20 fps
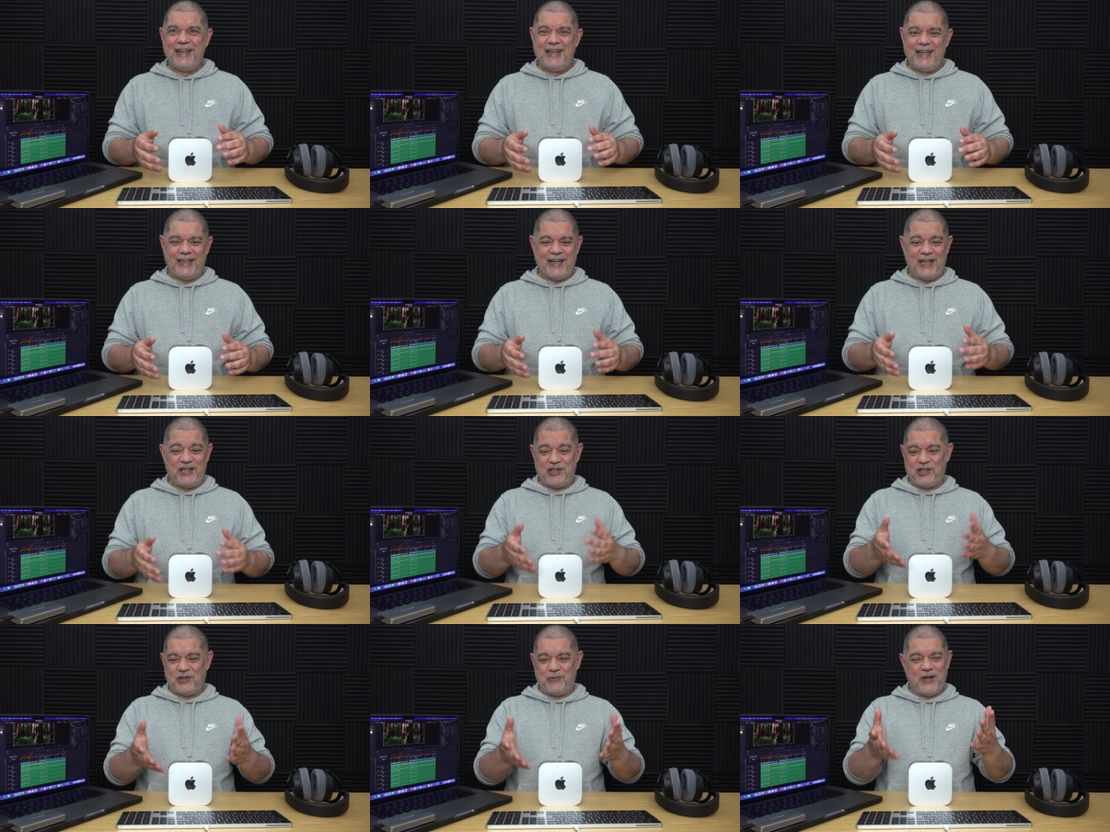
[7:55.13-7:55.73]
and
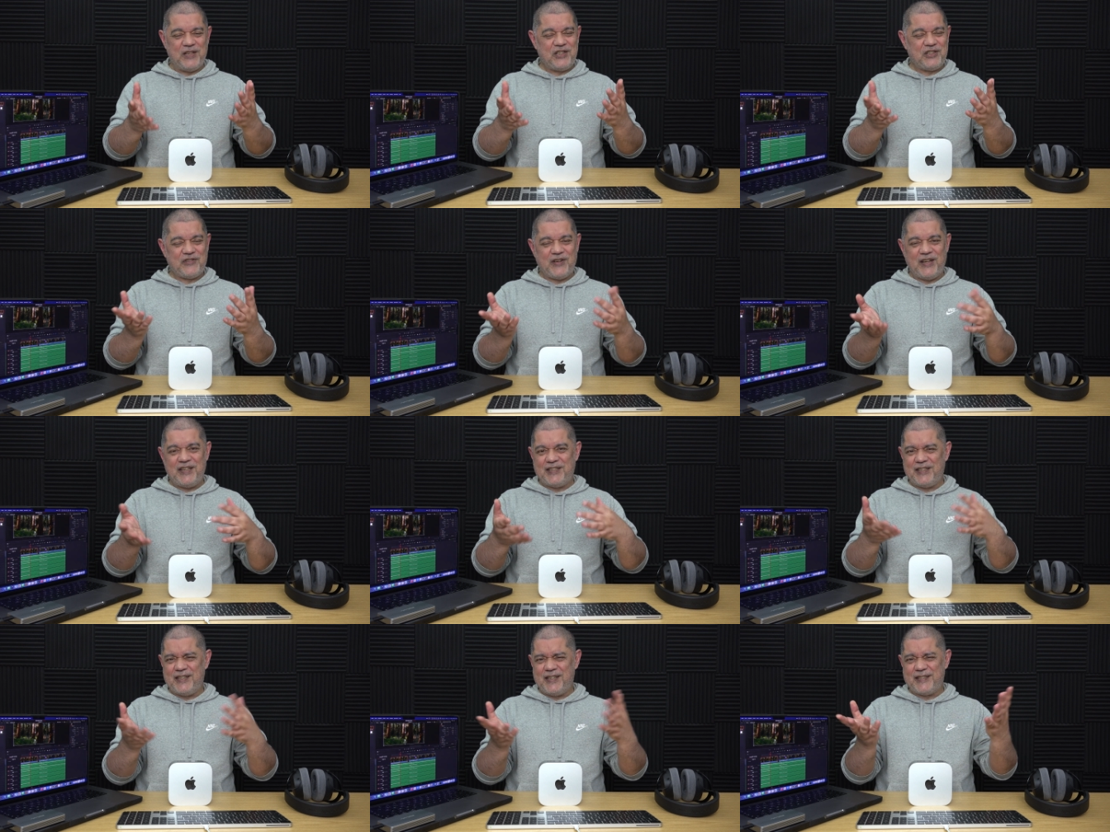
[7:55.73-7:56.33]
then just went
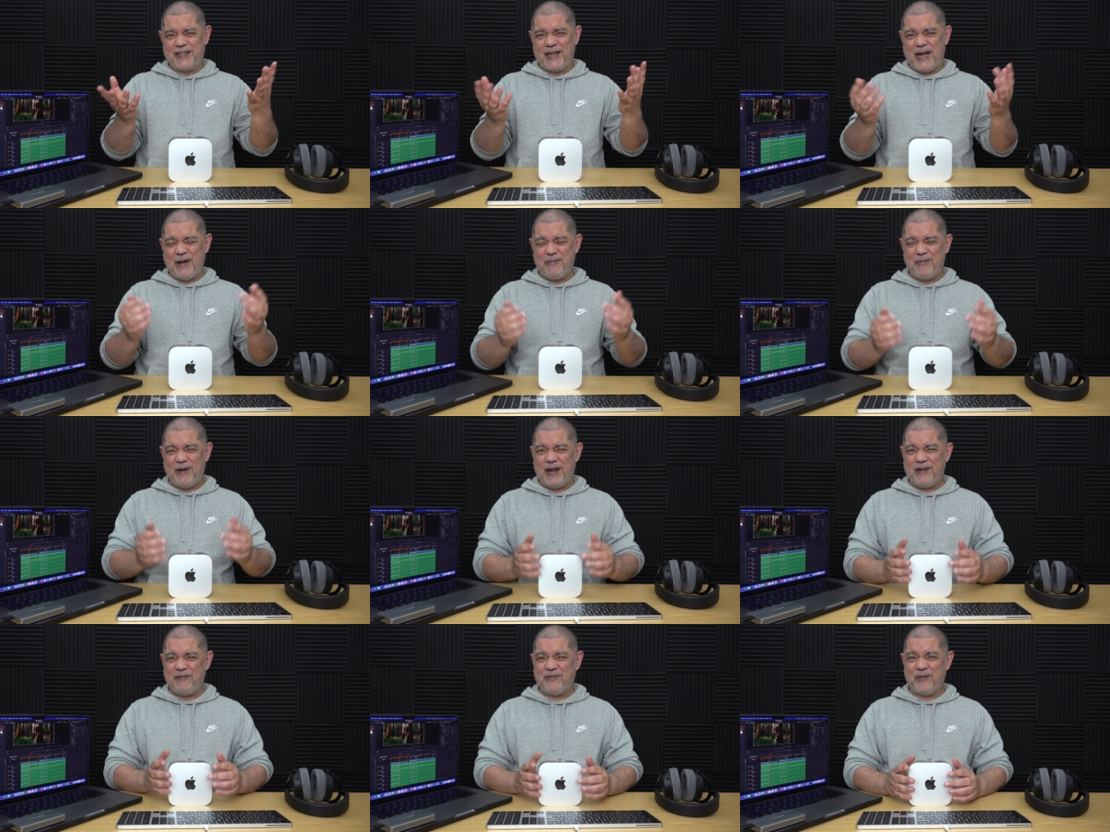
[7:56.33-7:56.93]
straight to the
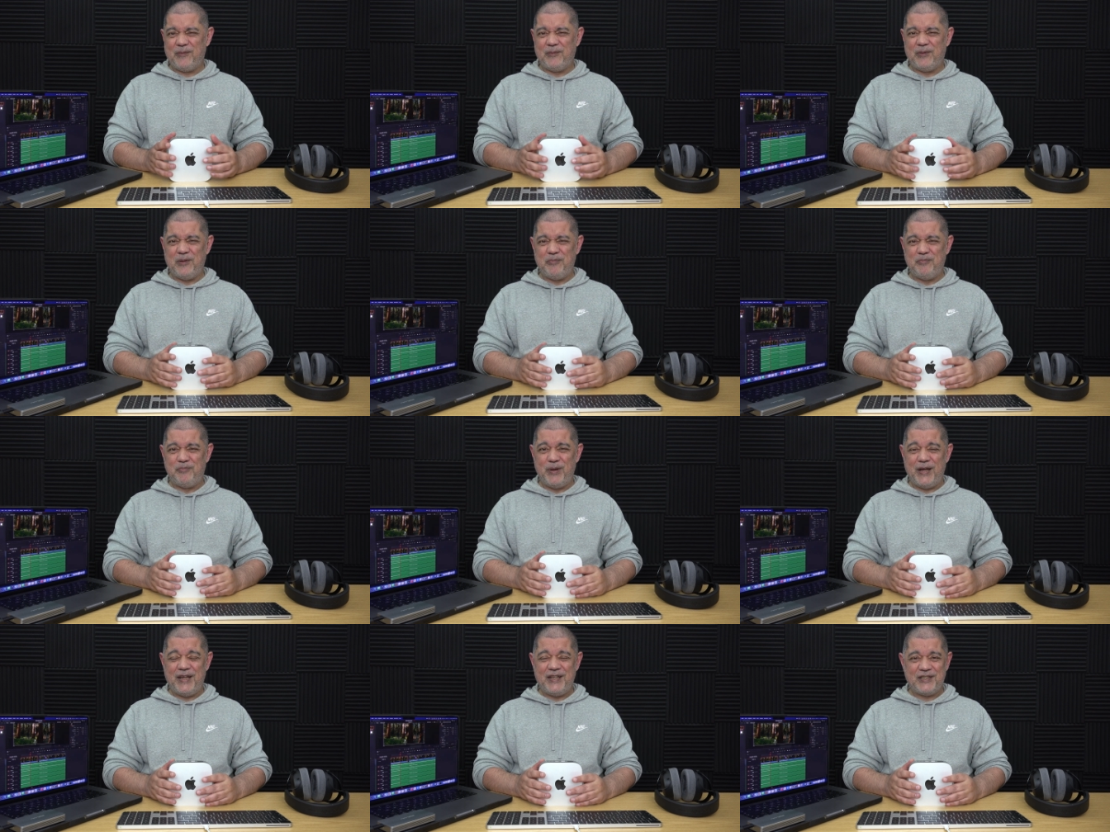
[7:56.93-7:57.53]
timeline from the
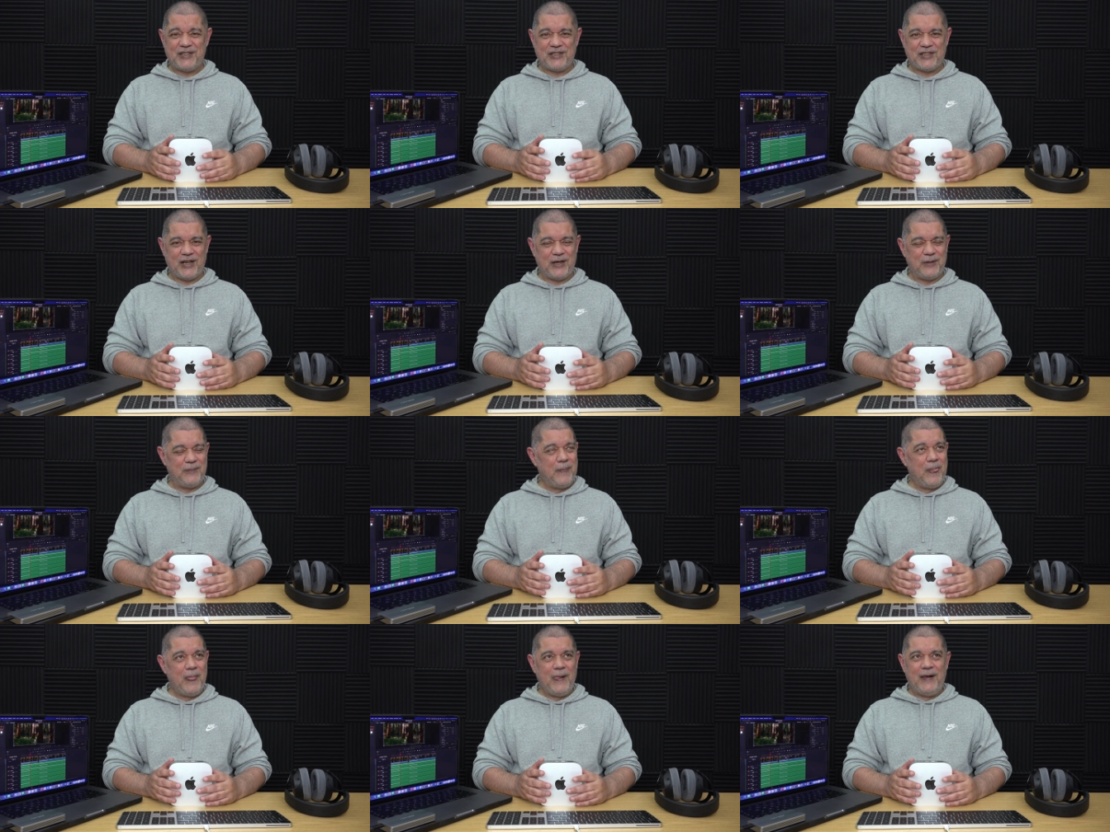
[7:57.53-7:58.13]
bin. So,